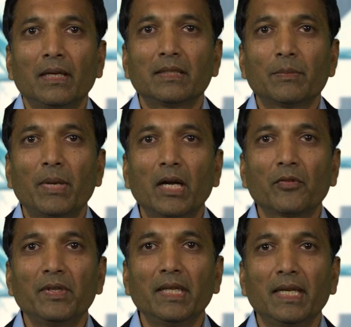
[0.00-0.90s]
As a part
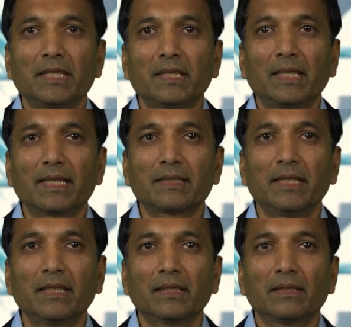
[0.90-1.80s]
of integration
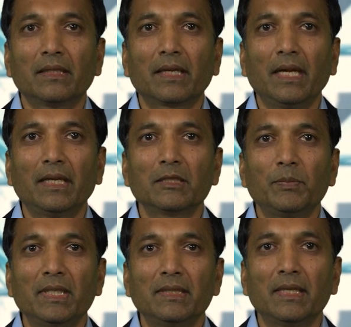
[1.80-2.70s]
testing, the Cadence
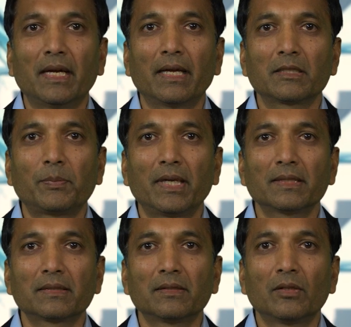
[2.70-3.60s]
P C I
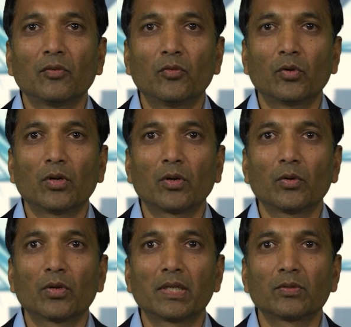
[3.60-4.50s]
Express four point
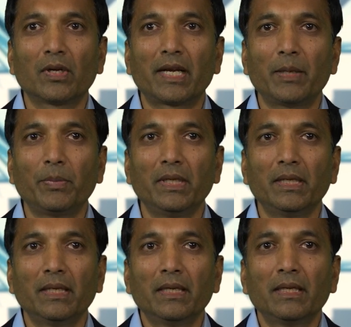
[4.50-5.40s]
oh controller I P
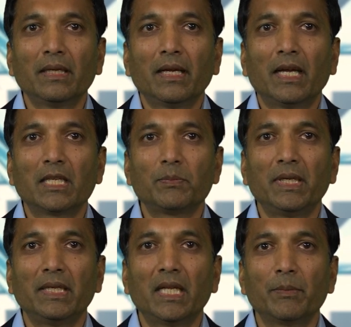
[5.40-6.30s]
has
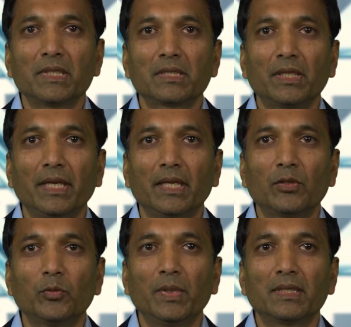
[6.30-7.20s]
been demonstrated
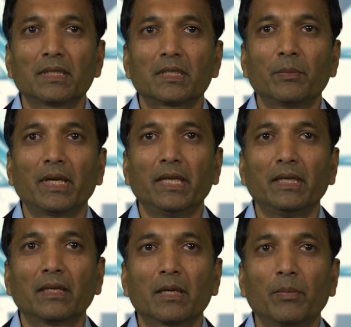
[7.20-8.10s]
to be system-ready
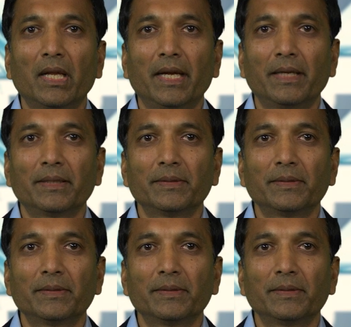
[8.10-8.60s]
compliant.